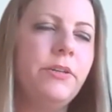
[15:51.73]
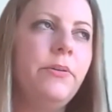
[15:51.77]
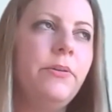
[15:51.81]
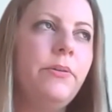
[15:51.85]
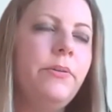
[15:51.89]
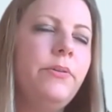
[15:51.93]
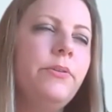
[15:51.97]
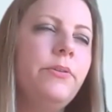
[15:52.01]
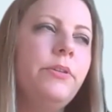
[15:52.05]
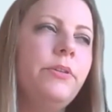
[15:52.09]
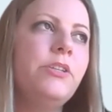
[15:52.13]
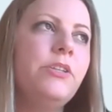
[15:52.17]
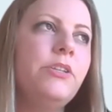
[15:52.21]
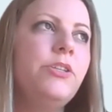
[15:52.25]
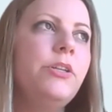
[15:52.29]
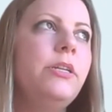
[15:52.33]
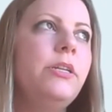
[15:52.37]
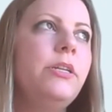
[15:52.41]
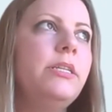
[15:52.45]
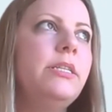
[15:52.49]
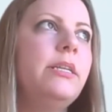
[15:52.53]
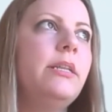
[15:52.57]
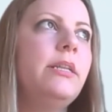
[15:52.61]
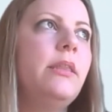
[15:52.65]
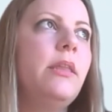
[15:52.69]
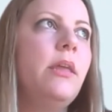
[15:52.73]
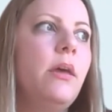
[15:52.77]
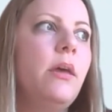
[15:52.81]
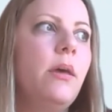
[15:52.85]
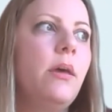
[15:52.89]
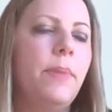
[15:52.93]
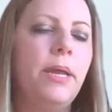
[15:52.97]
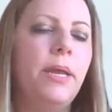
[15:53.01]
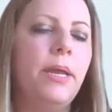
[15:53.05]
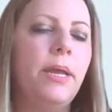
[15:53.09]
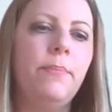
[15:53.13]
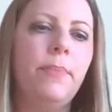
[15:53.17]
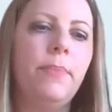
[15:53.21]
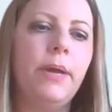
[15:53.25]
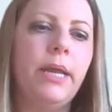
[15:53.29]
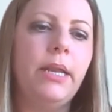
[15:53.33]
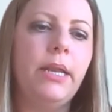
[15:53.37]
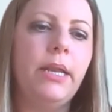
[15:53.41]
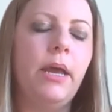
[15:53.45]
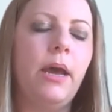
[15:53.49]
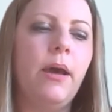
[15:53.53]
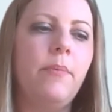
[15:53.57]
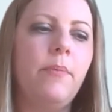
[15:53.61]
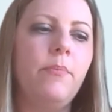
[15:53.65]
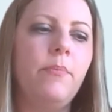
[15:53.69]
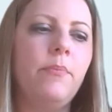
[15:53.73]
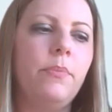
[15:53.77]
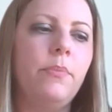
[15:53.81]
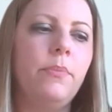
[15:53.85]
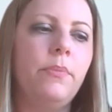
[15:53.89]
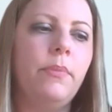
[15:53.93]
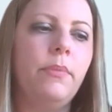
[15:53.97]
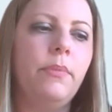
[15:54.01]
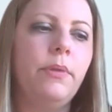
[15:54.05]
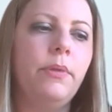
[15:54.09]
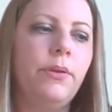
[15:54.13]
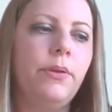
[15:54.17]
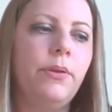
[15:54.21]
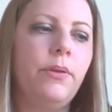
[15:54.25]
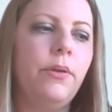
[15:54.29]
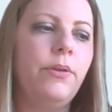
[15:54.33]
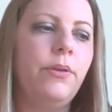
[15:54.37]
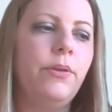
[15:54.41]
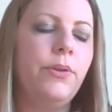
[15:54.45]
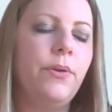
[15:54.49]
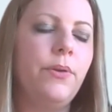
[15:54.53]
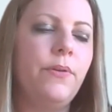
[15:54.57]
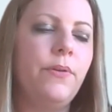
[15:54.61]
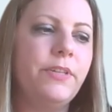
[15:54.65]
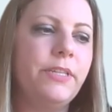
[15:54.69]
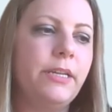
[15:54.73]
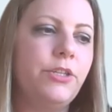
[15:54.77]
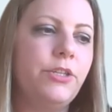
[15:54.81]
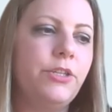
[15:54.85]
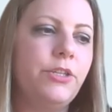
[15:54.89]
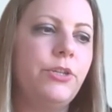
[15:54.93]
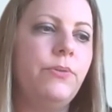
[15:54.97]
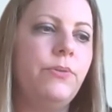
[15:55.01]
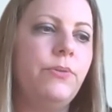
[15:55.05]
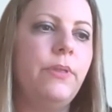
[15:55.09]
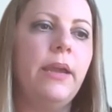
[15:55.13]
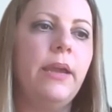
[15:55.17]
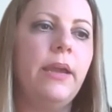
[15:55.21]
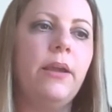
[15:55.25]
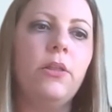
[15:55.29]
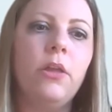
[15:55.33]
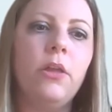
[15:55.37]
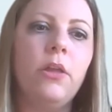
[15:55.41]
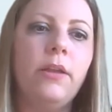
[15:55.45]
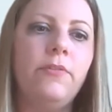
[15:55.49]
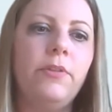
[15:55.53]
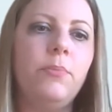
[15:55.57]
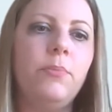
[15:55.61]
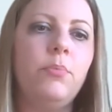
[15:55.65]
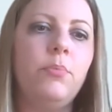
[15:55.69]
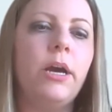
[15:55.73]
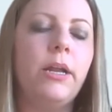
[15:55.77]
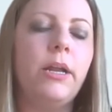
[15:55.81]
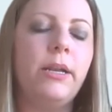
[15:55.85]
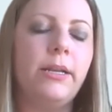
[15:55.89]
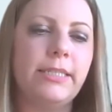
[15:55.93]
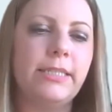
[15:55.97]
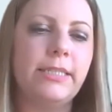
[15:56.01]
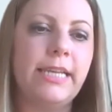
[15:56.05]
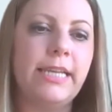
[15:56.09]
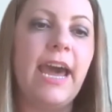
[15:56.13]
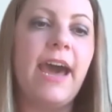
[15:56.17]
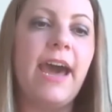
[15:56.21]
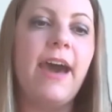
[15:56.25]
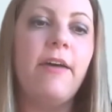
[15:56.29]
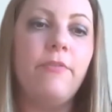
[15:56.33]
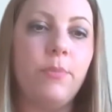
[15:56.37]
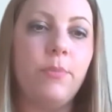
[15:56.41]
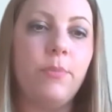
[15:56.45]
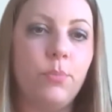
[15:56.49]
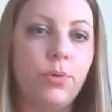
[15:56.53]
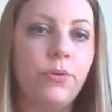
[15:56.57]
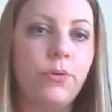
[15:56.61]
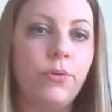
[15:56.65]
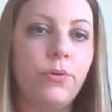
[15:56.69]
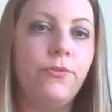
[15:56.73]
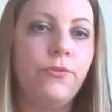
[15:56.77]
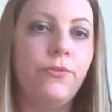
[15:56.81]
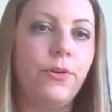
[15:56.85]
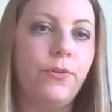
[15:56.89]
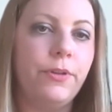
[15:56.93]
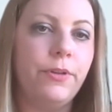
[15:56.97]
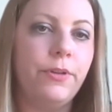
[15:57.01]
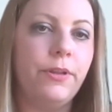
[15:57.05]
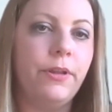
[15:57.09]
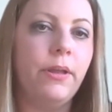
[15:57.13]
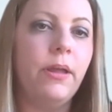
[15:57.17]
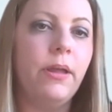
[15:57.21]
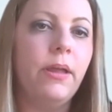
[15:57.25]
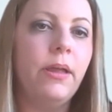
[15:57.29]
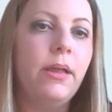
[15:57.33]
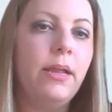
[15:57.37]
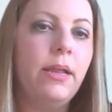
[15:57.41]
you touched on this a little bit, but you have said too, like a lot of the products have improved over the